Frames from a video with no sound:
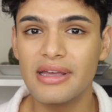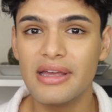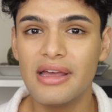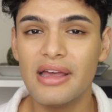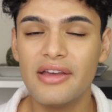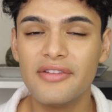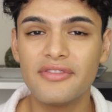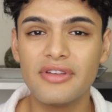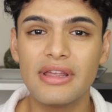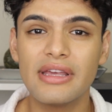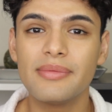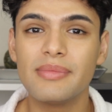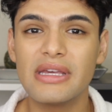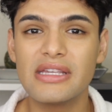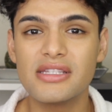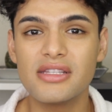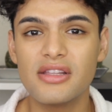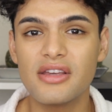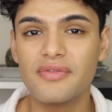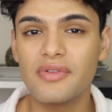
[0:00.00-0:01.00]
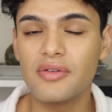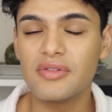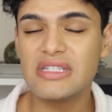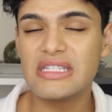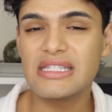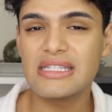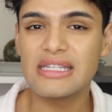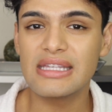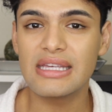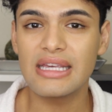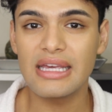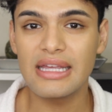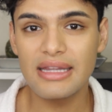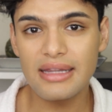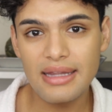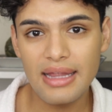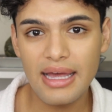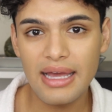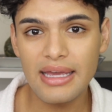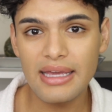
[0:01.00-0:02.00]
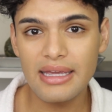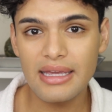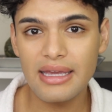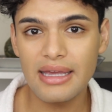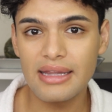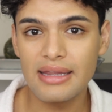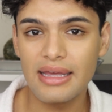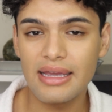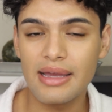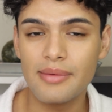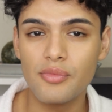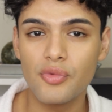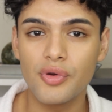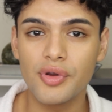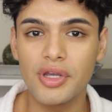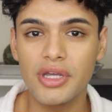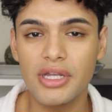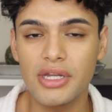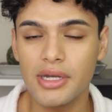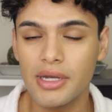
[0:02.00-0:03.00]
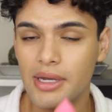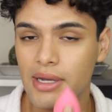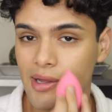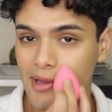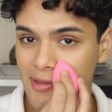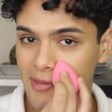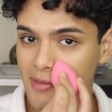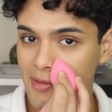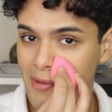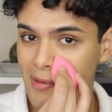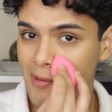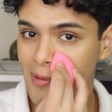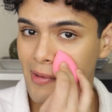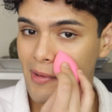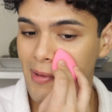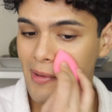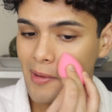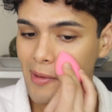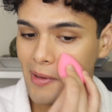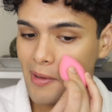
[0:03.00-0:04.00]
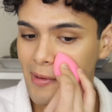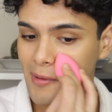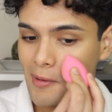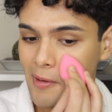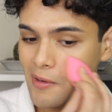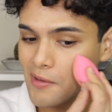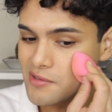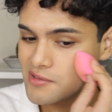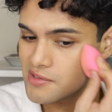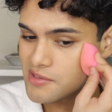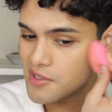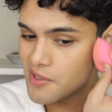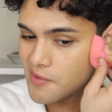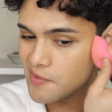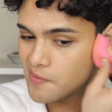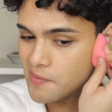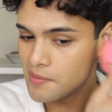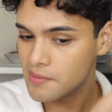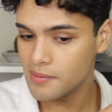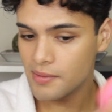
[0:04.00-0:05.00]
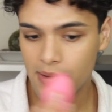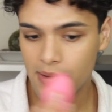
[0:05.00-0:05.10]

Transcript: I feel like it makes it look very skin-like and like I'm wearing nothing at all, so